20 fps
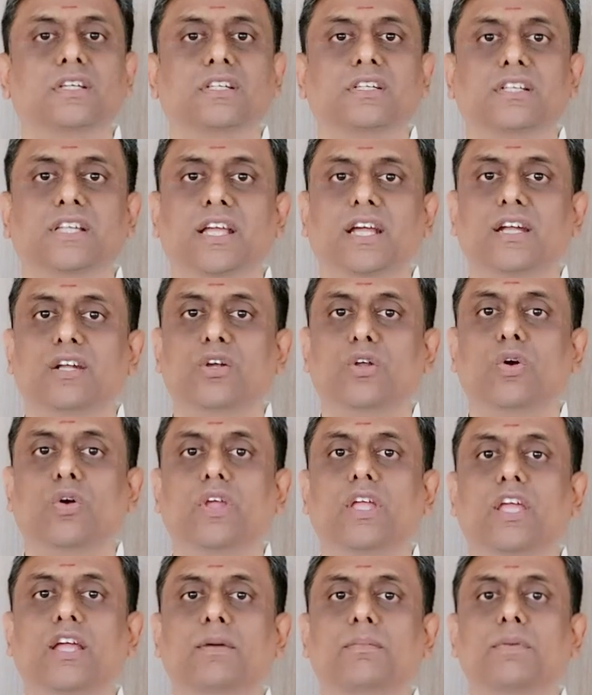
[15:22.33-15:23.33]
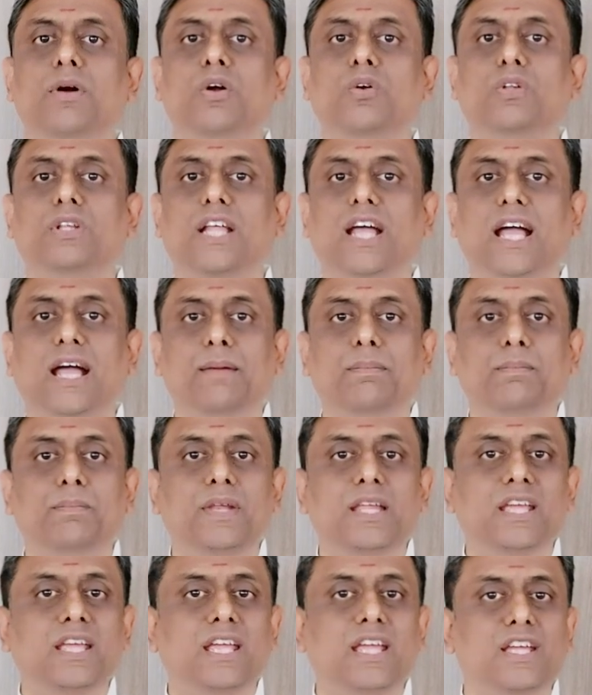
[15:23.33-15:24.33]
they are talking about the
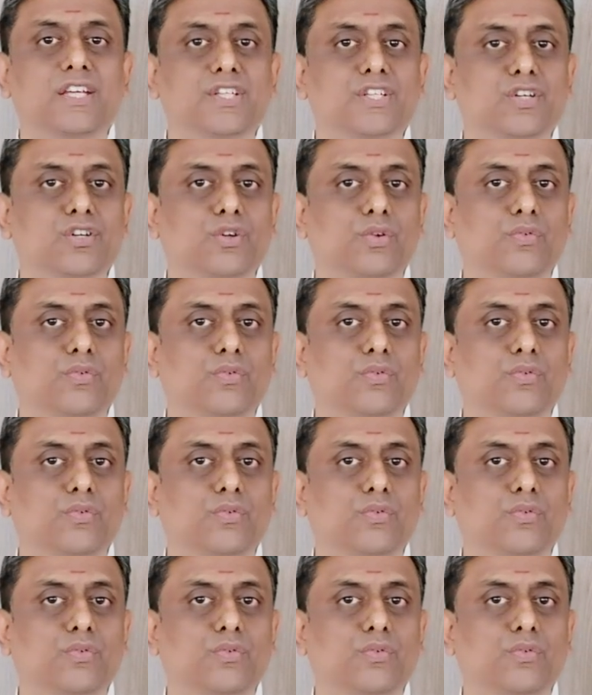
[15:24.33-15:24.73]
application